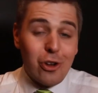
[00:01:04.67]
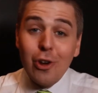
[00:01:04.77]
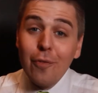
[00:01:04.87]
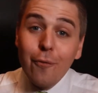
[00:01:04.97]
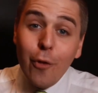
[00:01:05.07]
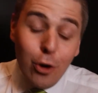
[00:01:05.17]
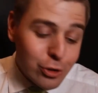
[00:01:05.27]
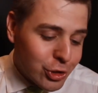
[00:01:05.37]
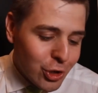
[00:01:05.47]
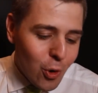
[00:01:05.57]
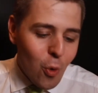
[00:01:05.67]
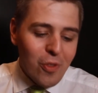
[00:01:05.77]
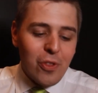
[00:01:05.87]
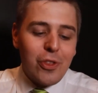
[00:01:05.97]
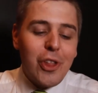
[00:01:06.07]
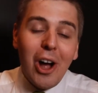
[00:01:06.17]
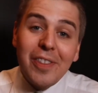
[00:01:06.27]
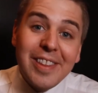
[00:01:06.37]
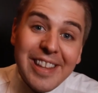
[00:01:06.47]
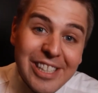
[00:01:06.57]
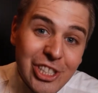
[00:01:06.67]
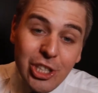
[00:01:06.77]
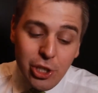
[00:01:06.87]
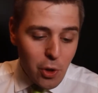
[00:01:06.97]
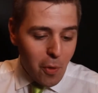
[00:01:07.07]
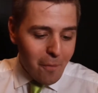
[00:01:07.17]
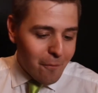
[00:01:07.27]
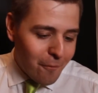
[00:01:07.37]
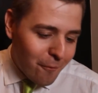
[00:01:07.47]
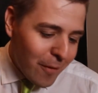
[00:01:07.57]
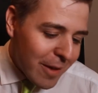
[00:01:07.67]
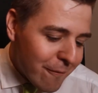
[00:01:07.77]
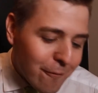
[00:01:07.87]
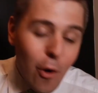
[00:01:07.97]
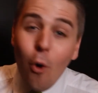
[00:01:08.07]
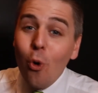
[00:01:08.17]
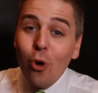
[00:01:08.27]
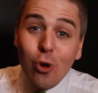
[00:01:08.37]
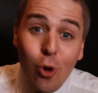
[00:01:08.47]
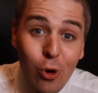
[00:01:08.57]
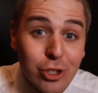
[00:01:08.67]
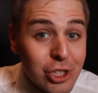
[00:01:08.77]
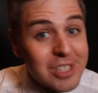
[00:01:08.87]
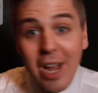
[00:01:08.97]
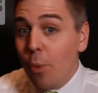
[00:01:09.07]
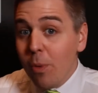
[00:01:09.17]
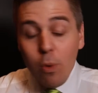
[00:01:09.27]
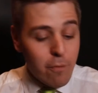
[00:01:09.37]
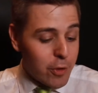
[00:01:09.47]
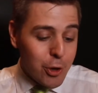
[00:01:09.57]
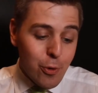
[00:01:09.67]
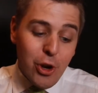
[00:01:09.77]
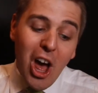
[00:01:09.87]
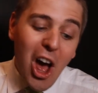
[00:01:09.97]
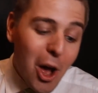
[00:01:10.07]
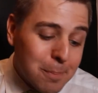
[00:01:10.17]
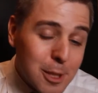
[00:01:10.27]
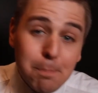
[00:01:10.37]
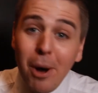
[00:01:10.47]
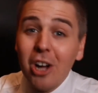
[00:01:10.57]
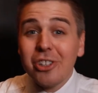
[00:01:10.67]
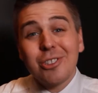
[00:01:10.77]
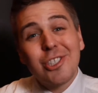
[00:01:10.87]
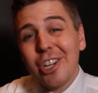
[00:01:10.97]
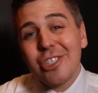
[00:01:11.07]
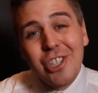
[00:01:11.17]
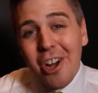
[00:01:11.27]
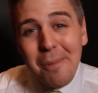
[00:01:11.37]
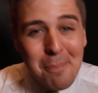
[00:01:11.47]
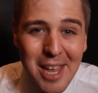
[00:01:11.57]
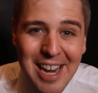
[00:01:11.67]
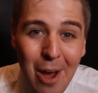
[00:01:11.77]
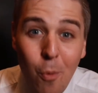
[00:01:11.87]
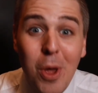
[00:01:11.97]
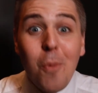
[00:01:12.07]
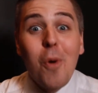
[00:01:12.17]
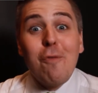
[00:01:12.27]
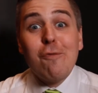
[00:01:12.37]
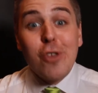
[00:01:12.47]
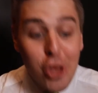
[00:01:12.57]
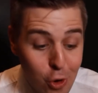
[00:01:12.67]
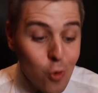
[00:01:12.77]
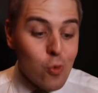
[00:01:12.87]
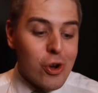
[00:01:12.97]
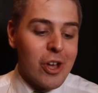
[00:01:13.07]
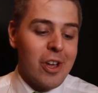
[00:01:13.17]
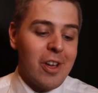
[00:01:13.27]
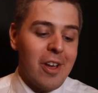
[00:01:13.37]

Converjo, Dotdigital, FIFO, Gorgeous that we reviewed, HubSpot, Judge.me that we reviewed,